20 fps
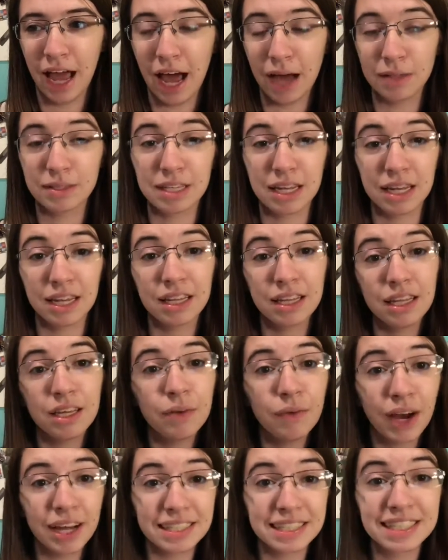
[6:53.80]
outside of the
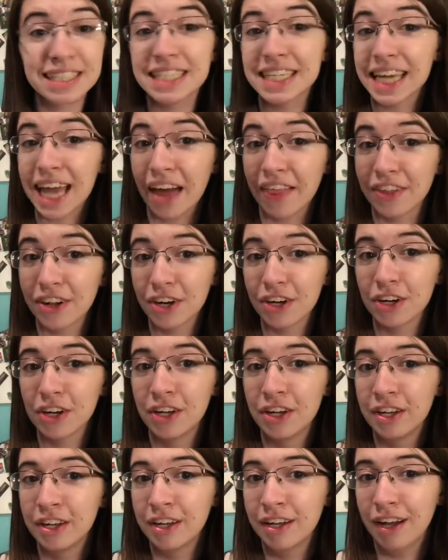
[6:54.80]
US together.
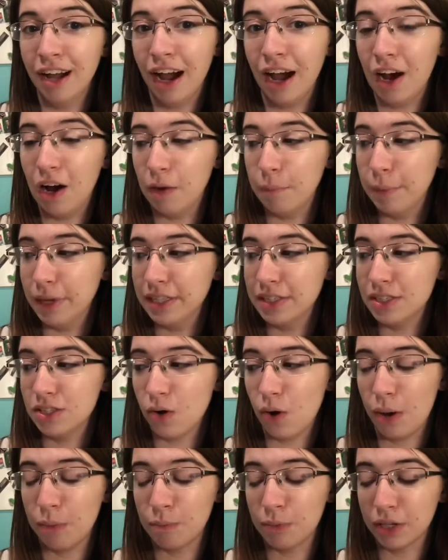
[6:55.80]
And
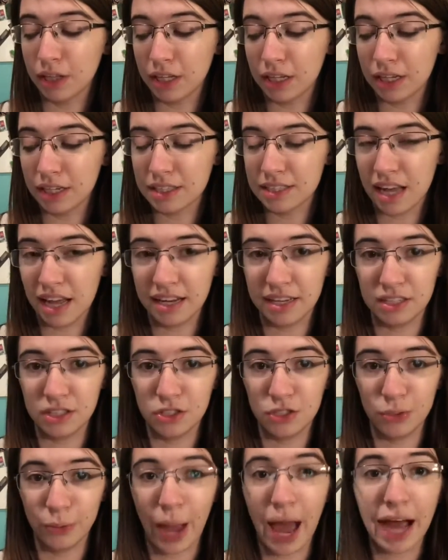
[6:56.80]
so I'm really
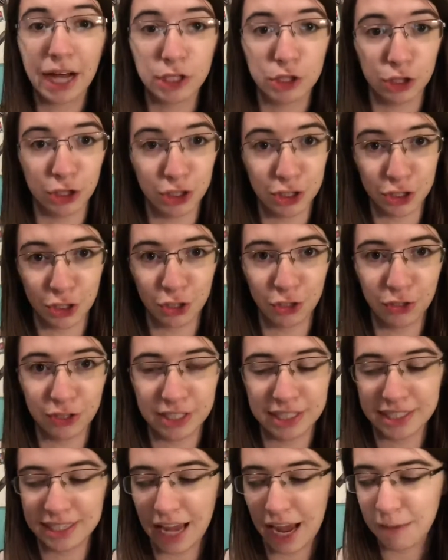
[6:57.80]
excited to actually journal
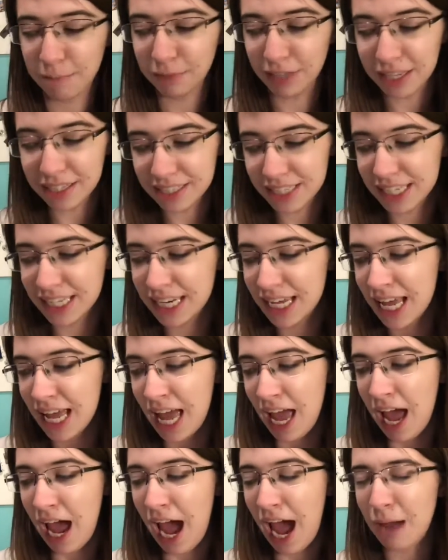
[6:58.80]
this time. London,
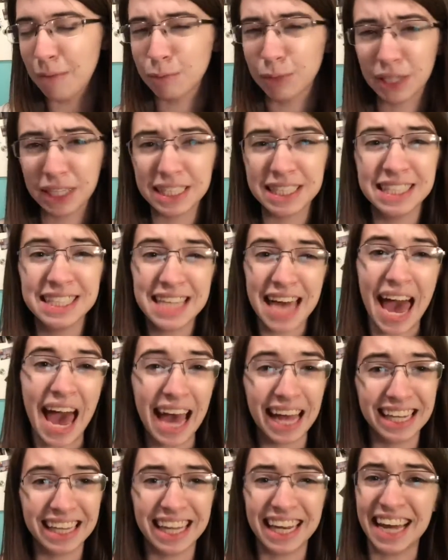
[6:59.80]
I'm really
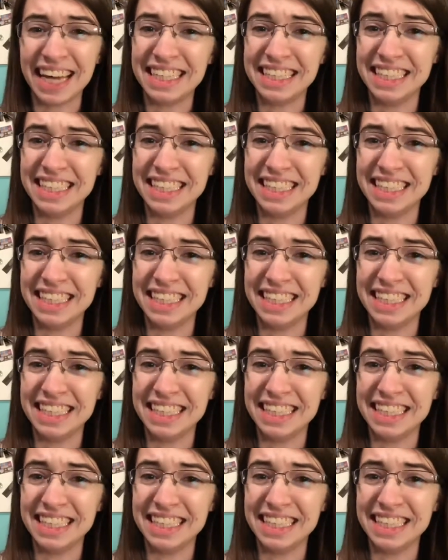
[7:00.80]
sad that I